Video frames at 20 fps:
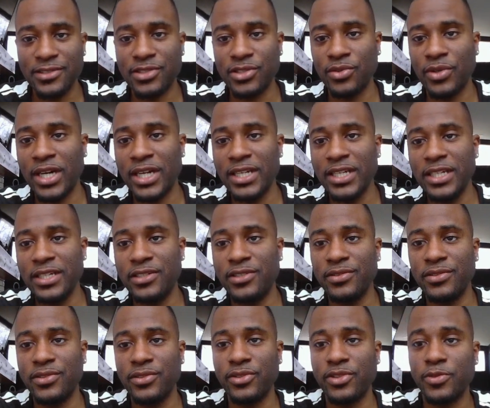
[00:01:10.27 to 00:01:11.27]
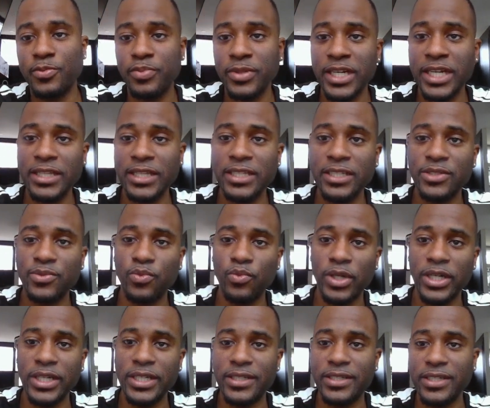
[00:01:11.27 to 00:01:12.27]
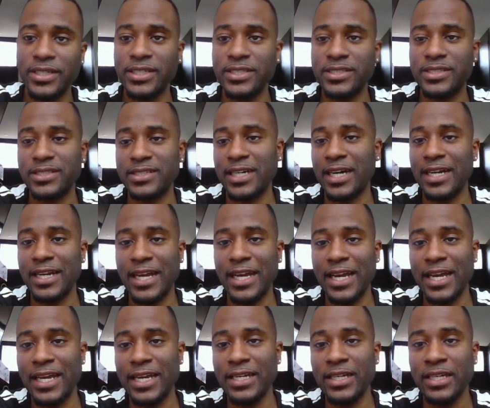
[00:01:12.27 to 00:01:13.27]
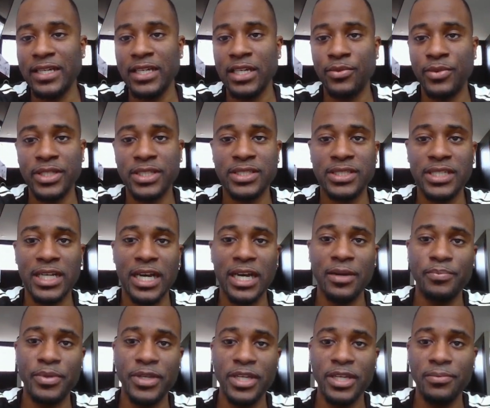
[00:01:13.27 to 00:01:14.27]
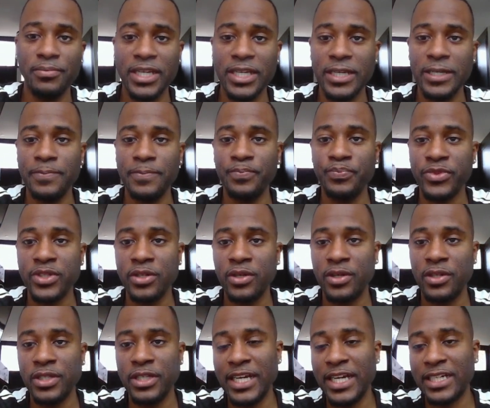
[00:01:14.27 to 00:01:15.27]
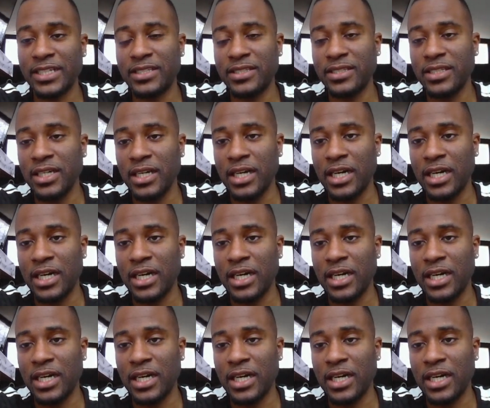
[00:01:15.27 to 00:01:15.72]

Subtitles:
So I need you to explain this. What does side A and what does side B mean on the next